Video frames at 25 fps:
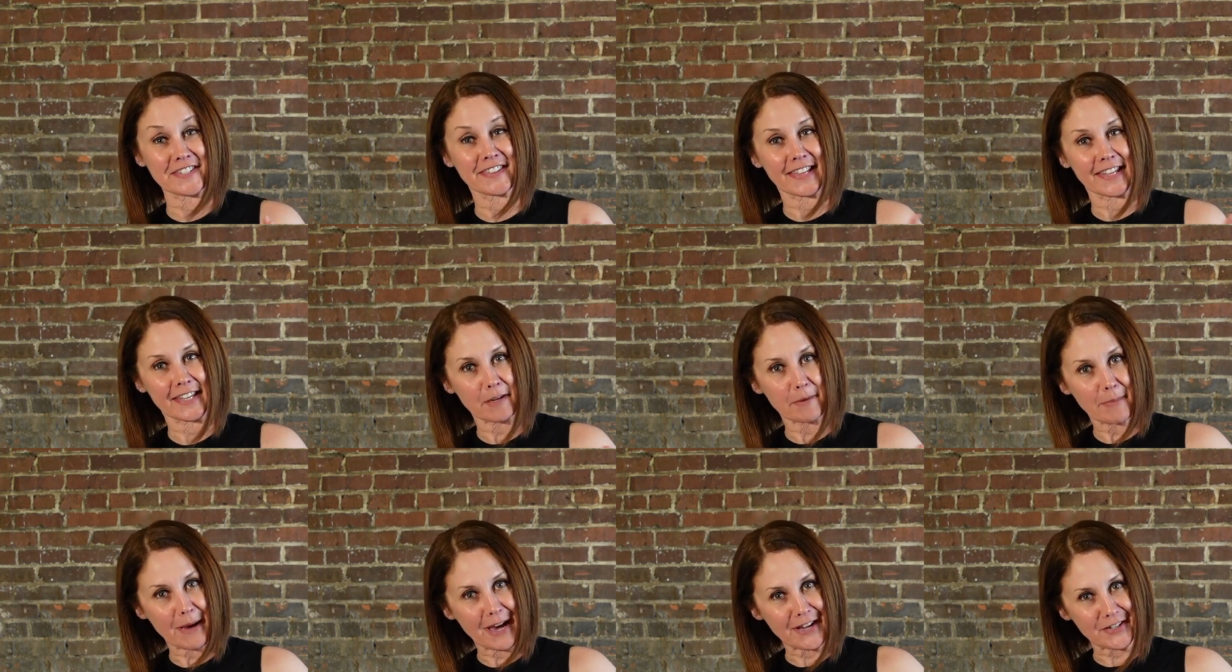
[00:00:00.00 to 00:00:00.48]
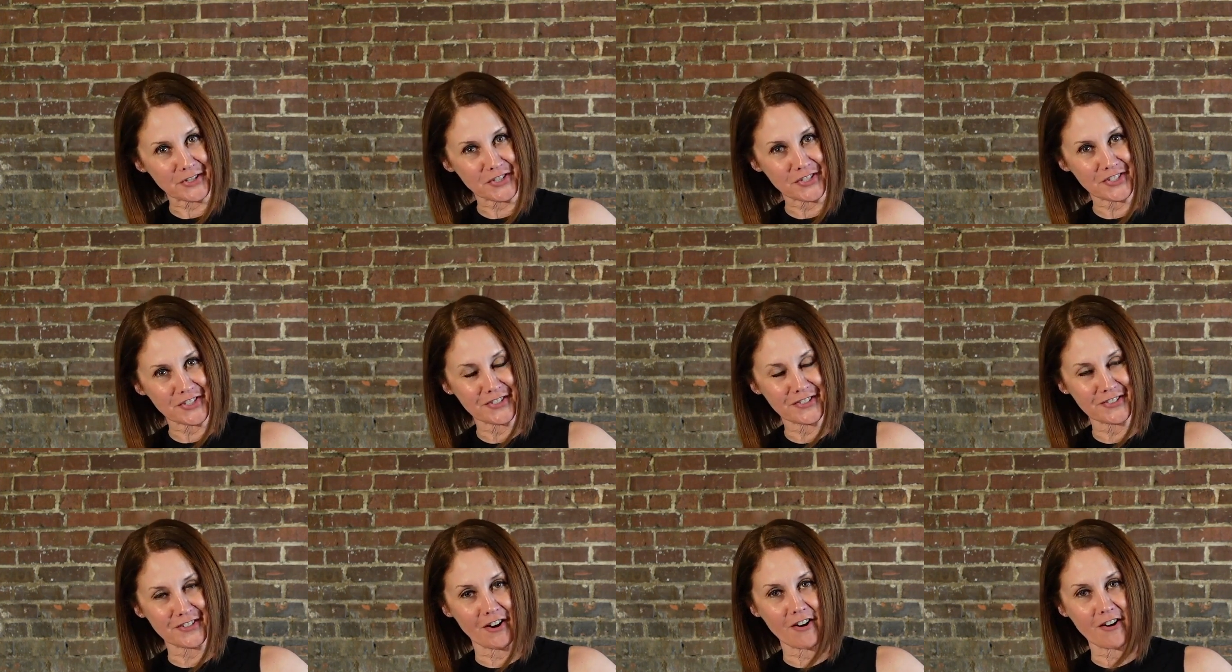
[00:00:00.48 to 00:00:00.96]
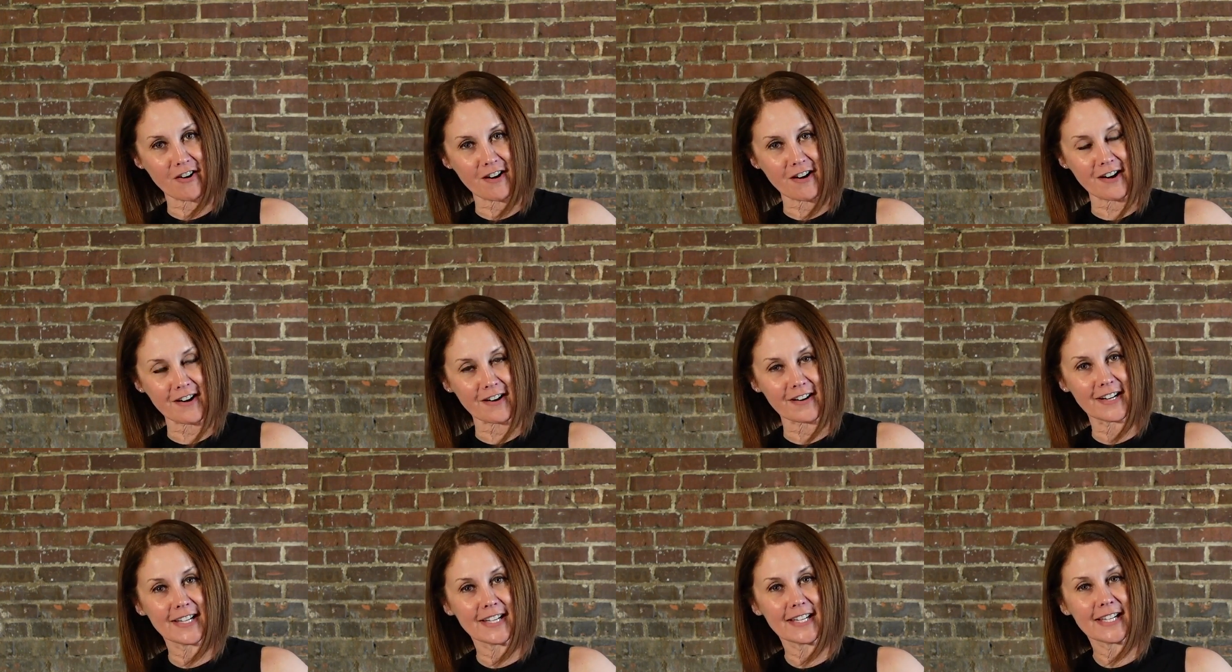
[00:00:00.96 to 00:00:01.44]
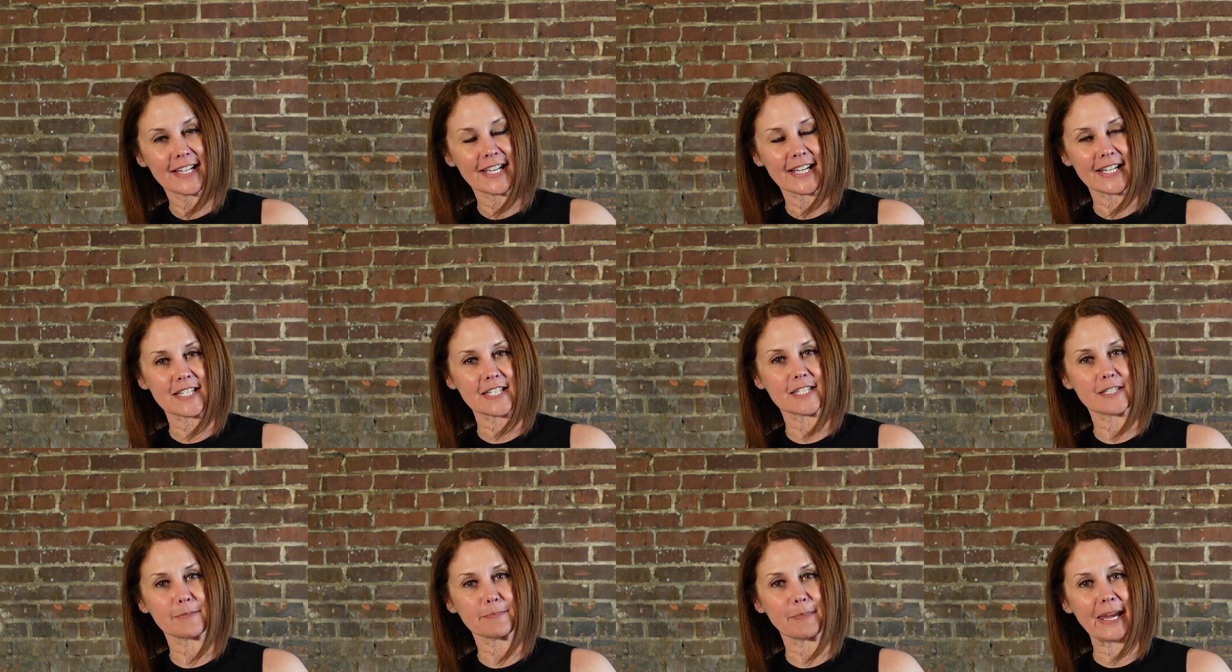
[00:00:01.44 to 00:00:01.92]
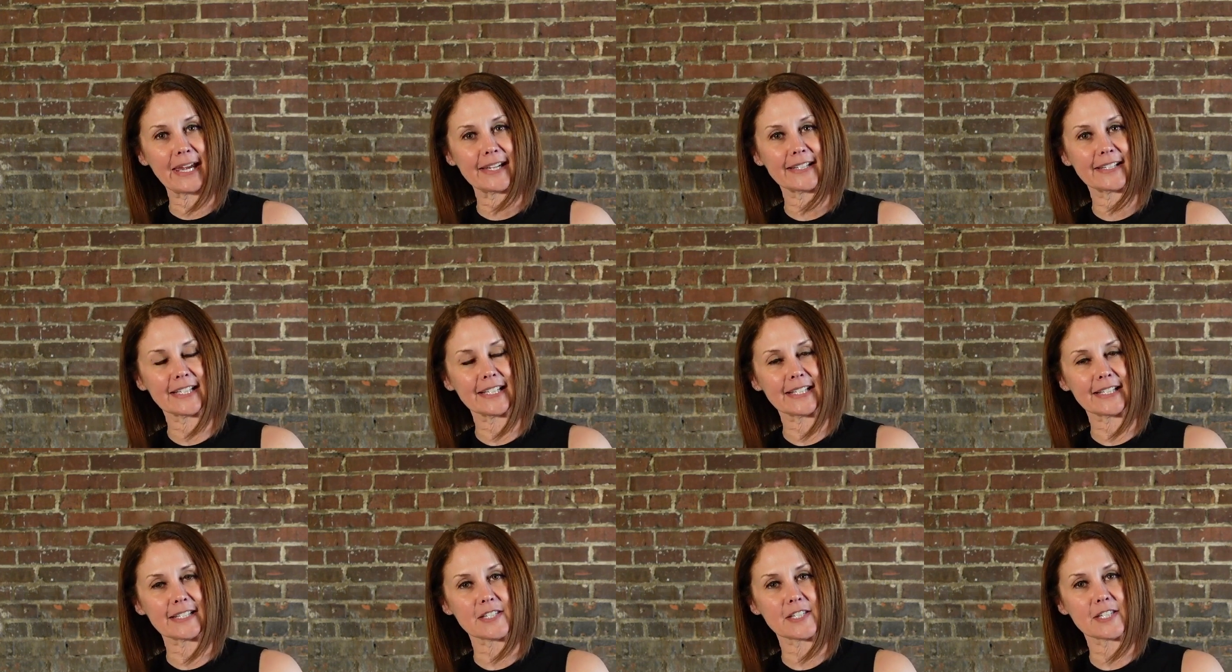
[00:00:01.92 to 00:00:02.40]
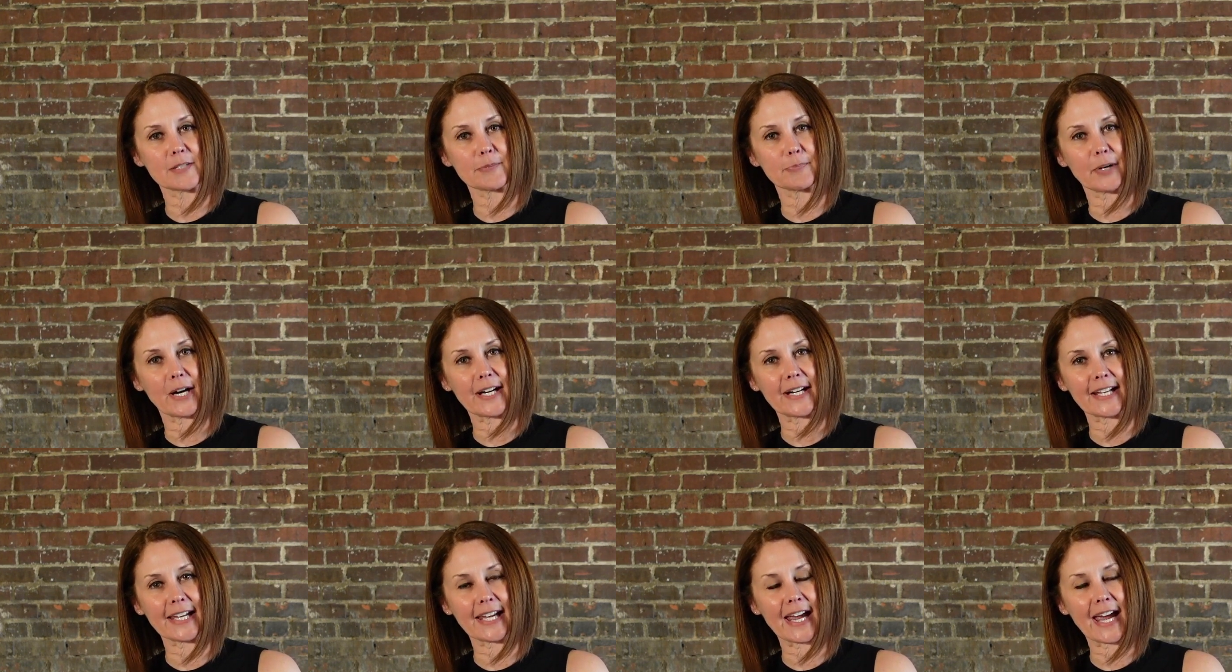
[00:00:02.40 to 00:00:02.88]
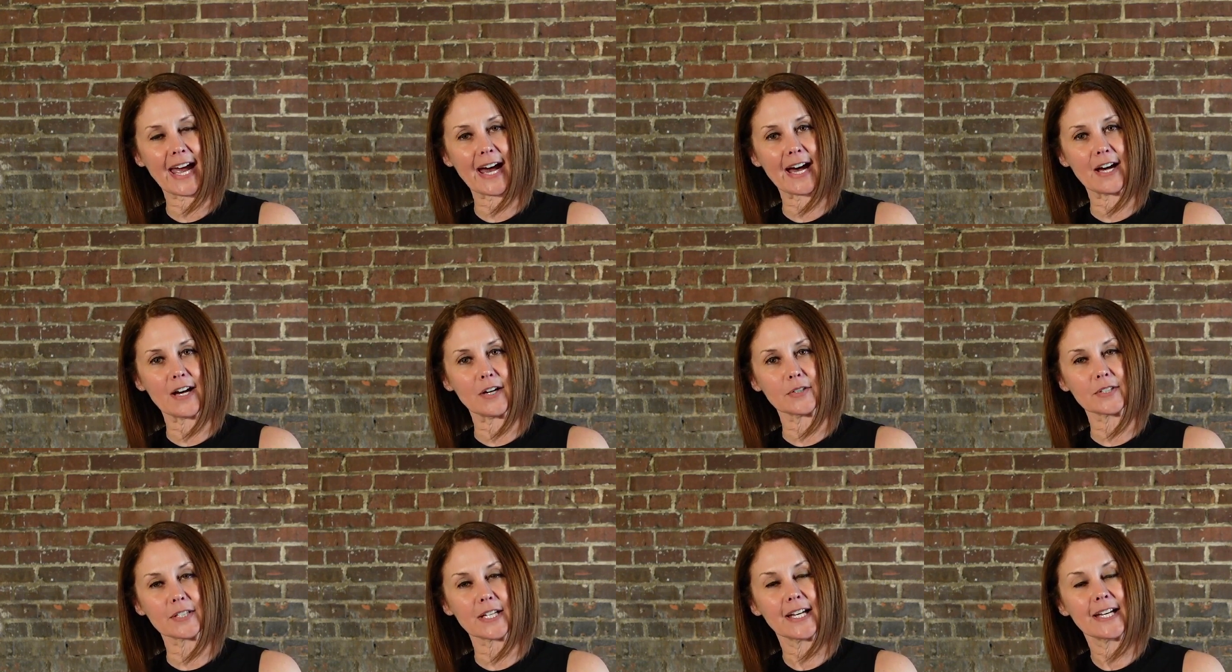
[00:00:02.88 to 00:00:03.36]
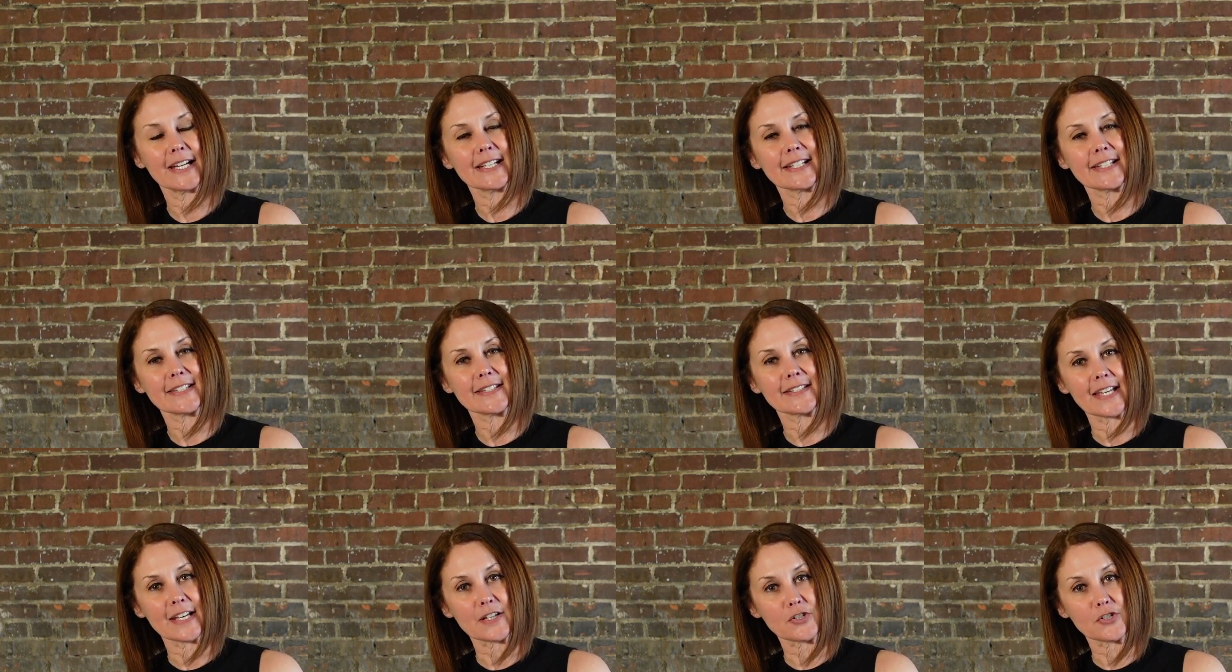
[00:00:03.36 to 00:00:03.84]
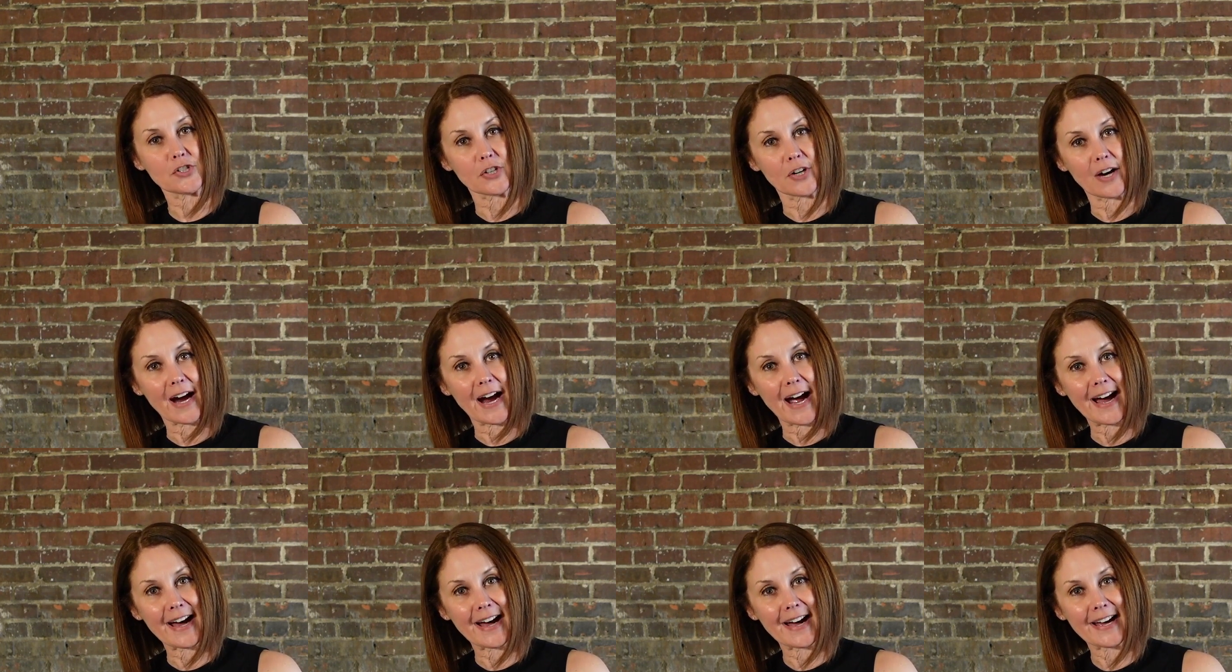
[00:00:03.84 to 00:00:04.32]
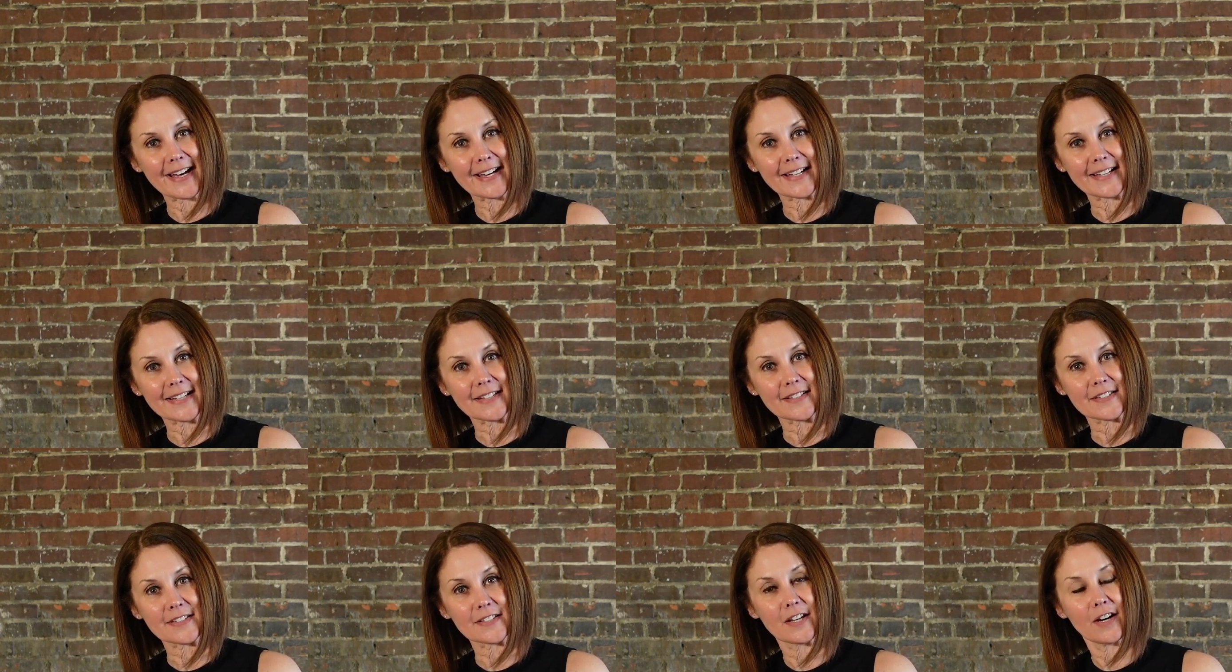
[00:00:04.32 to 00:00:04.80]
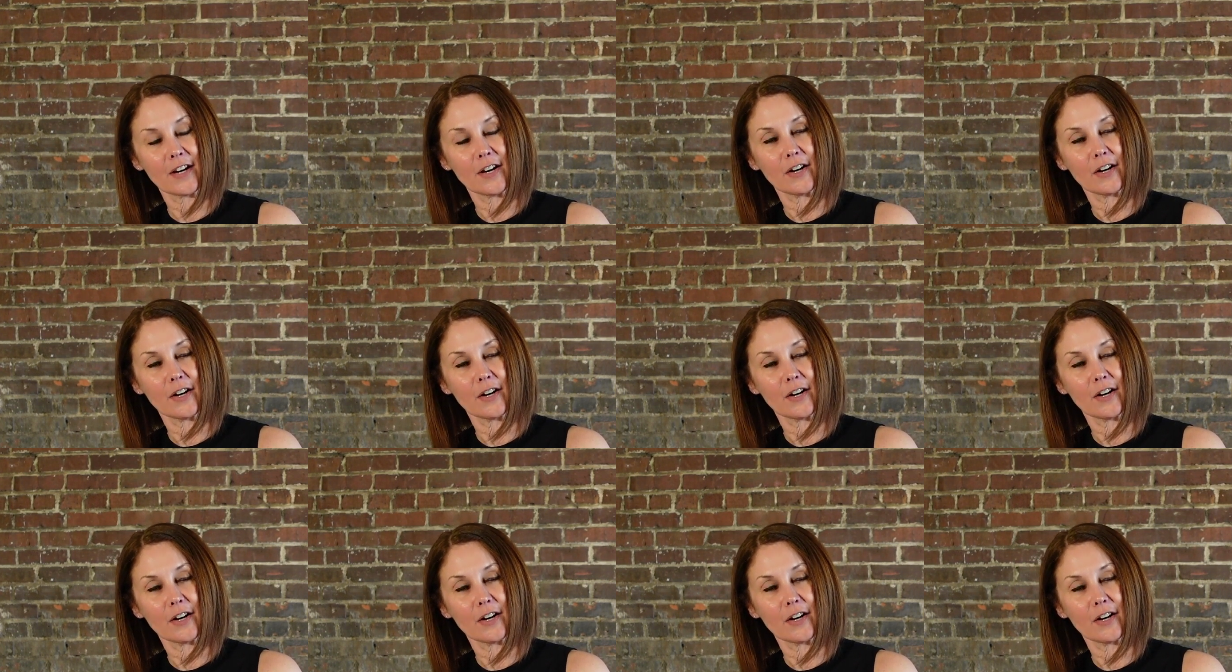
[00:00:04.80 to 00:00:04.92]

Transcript: Think about a star expanding and spreading out. Set your eyes,